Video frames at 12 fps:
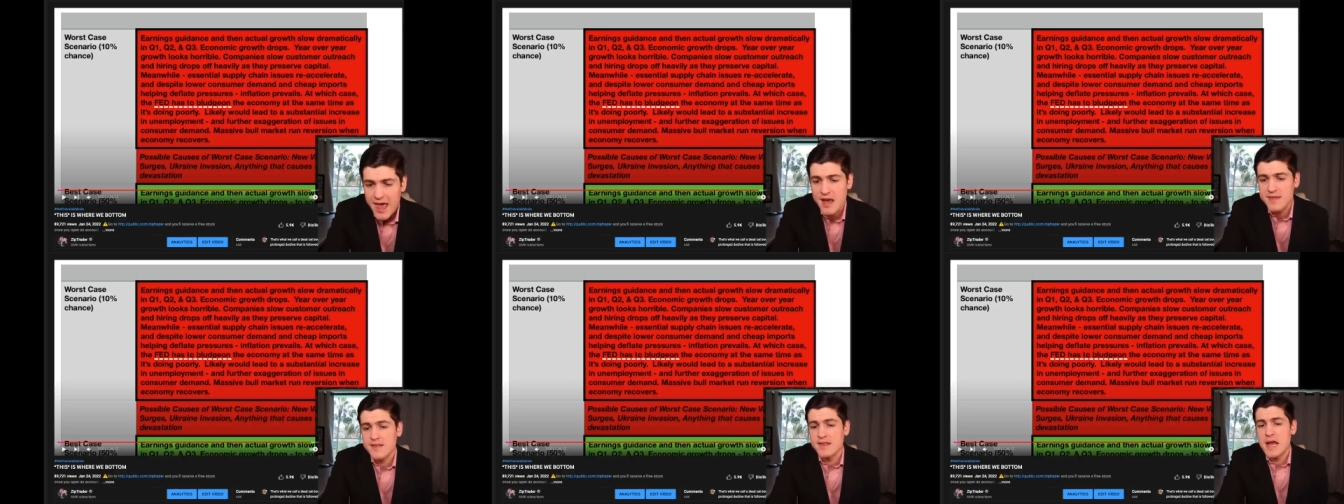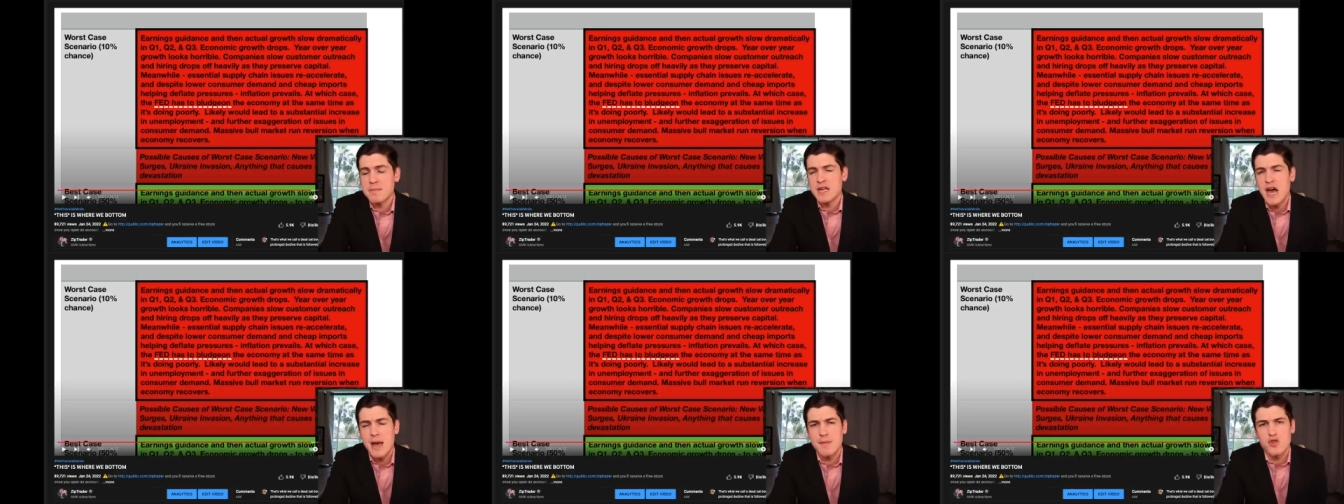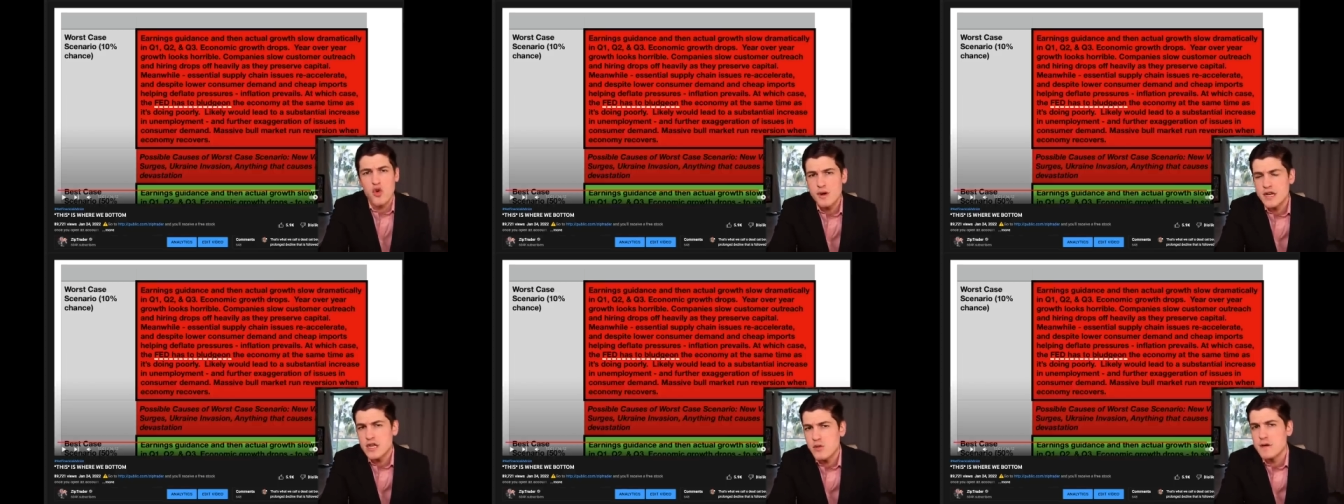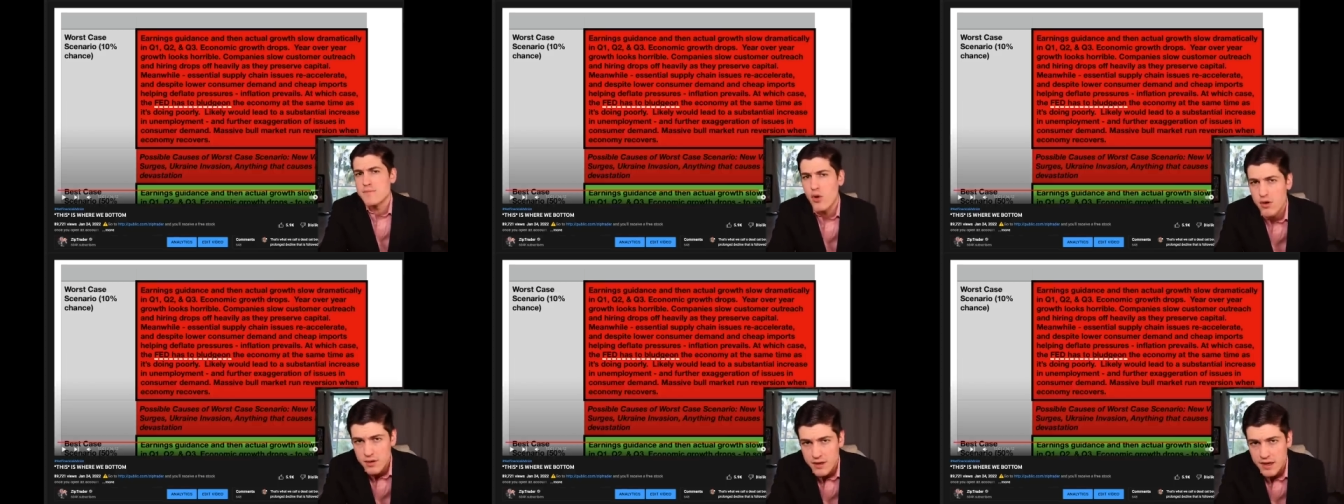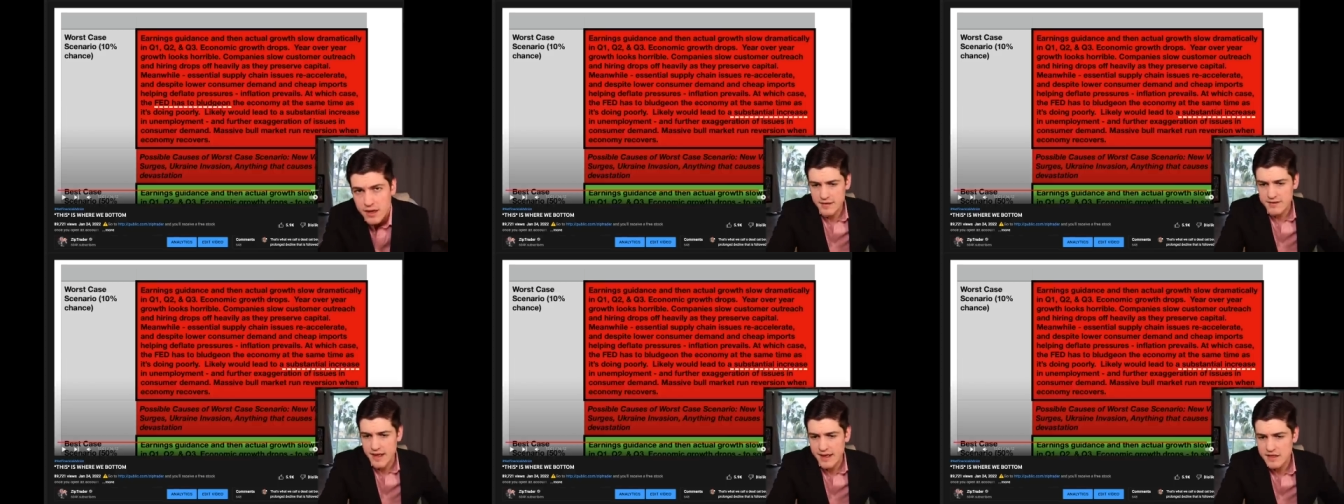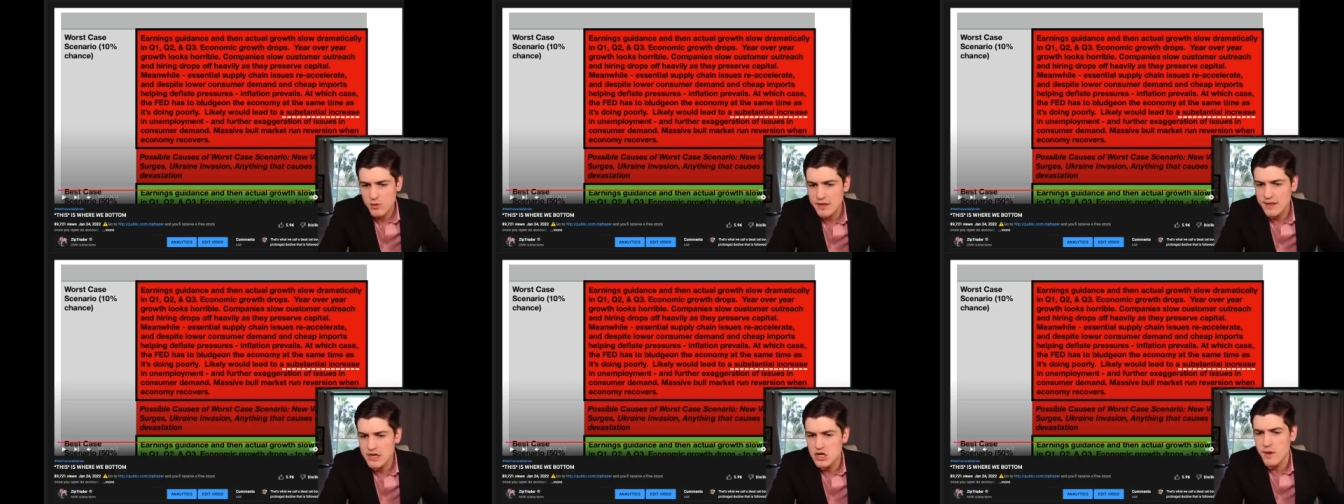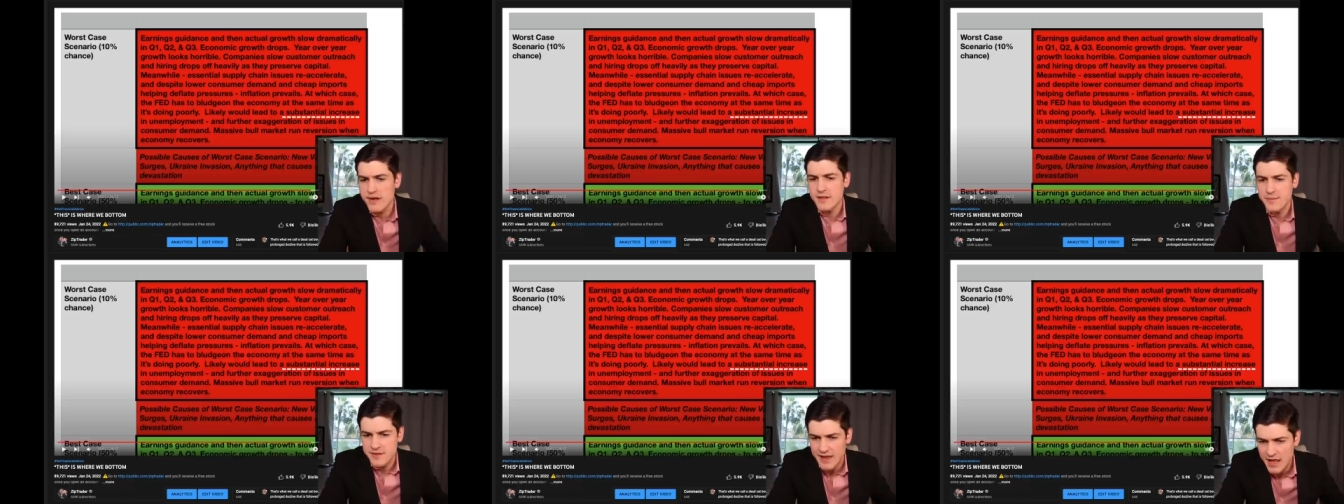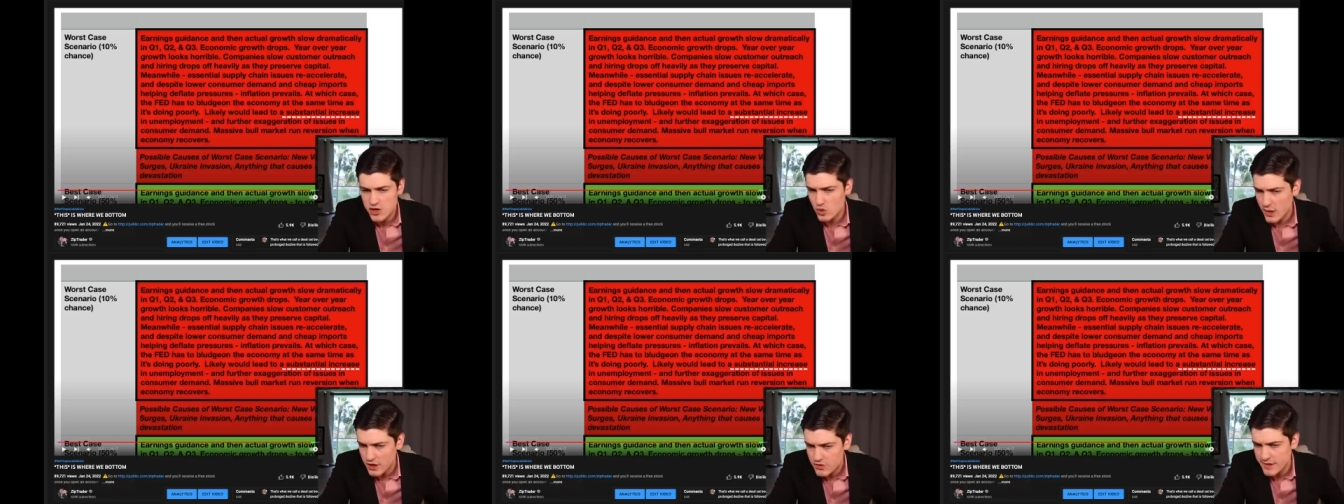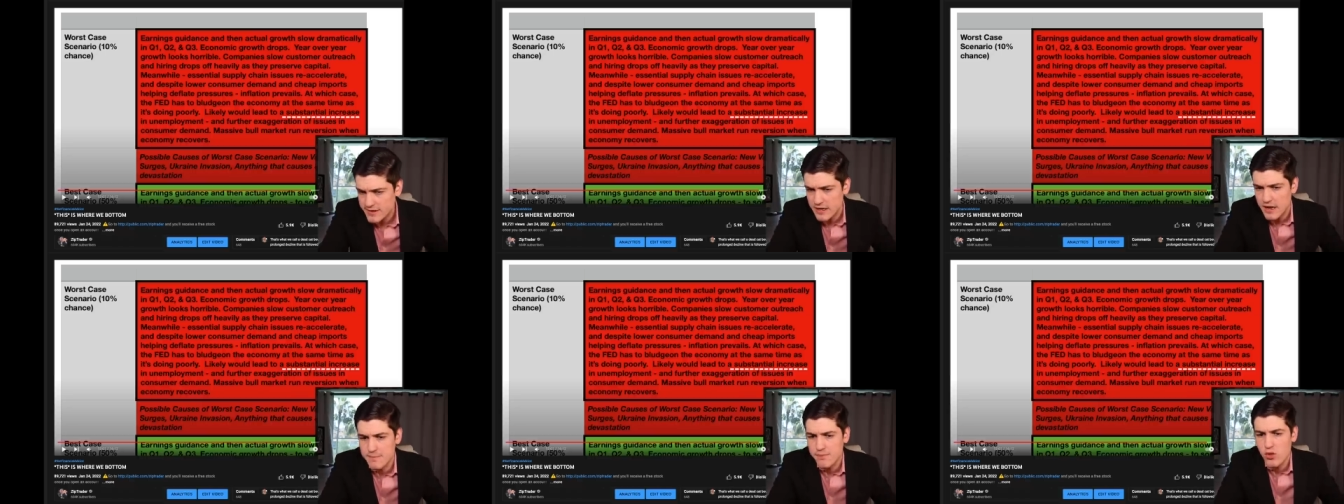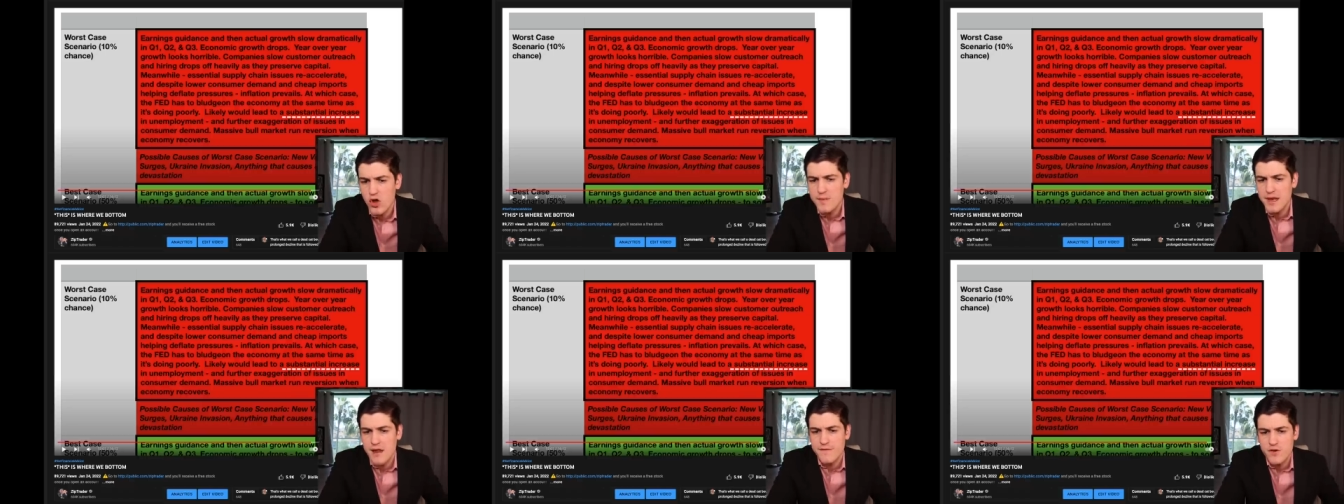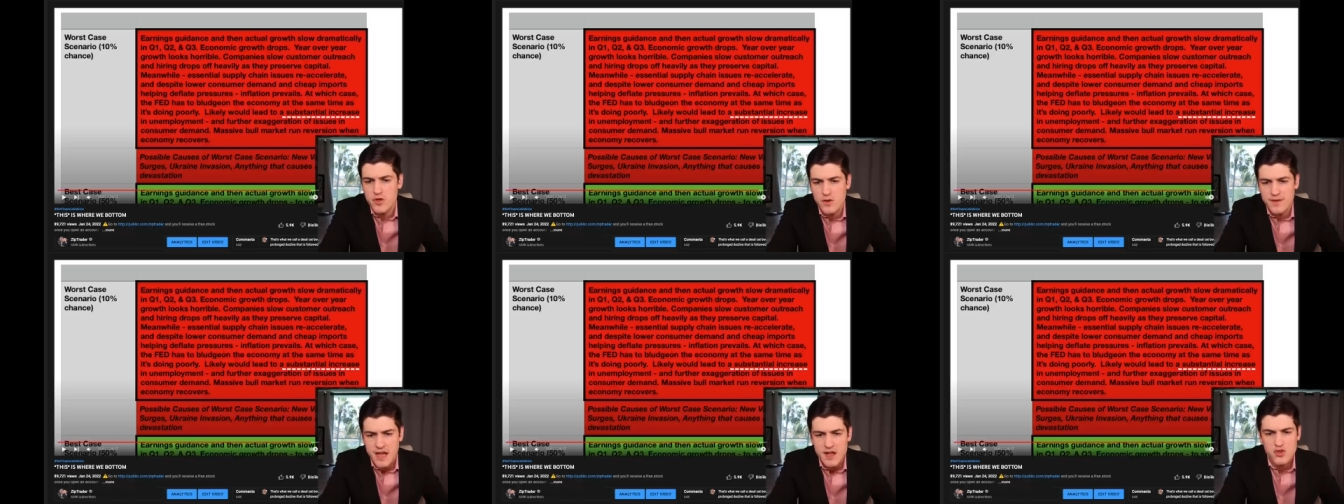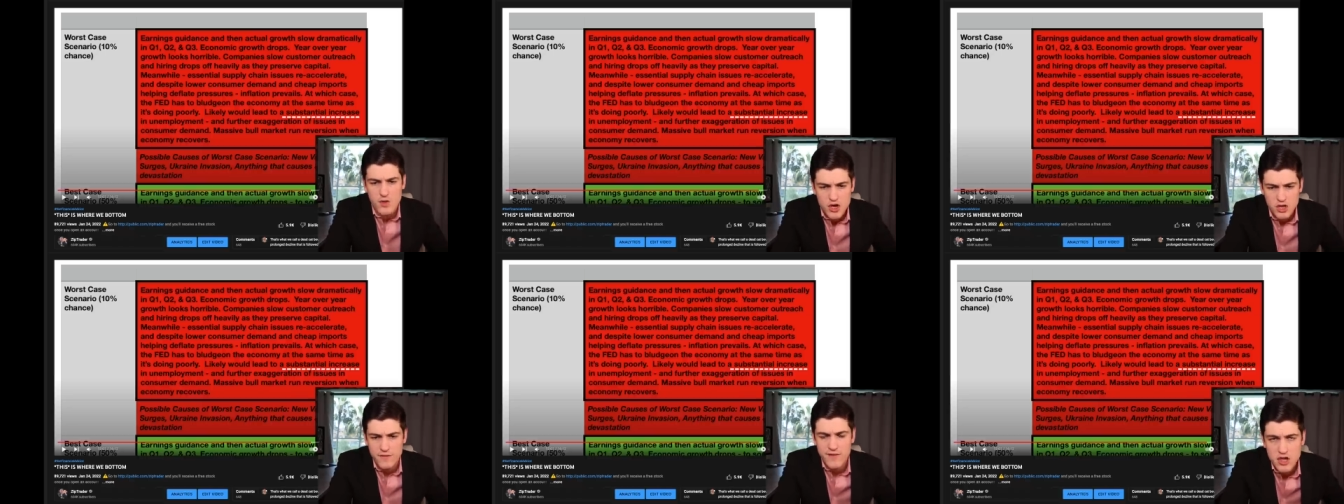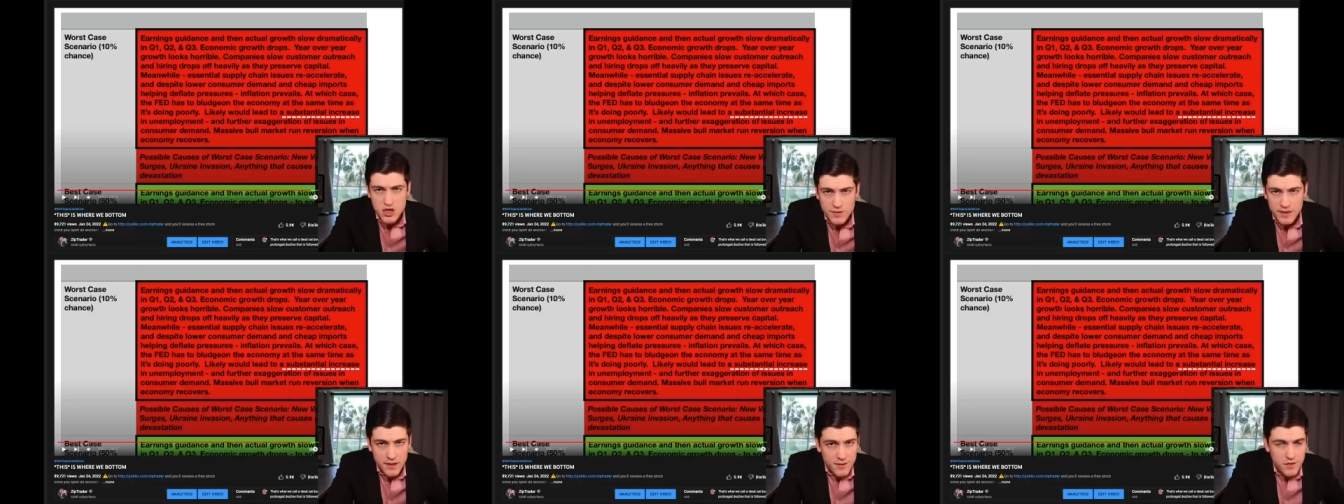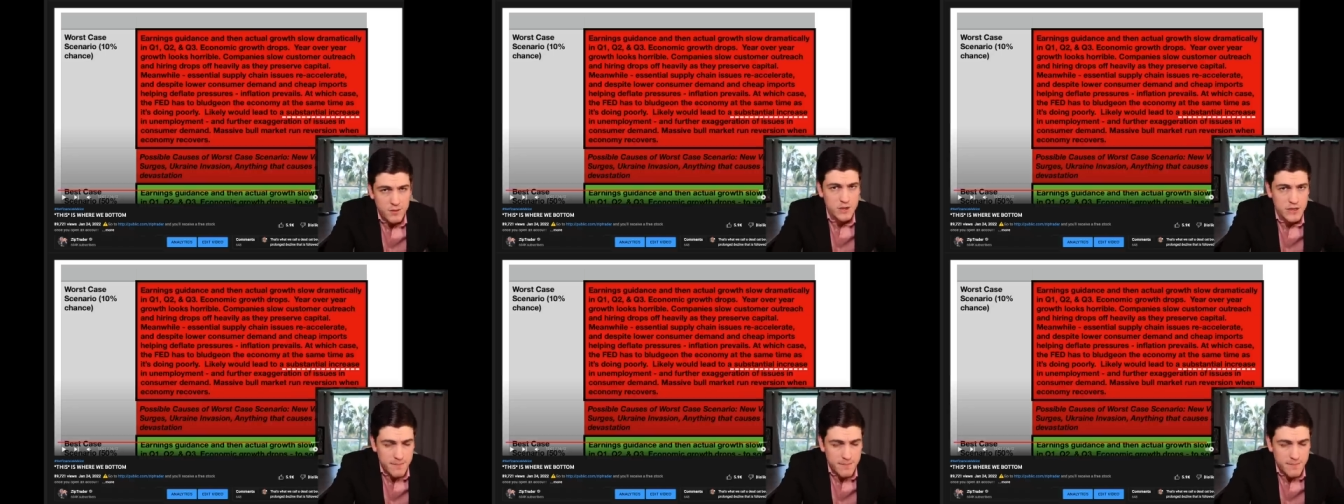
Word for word: At the same time, it's already doing poorly. This likely would lead to a substantial increase in unemployment and further exaggeration of issues in consumer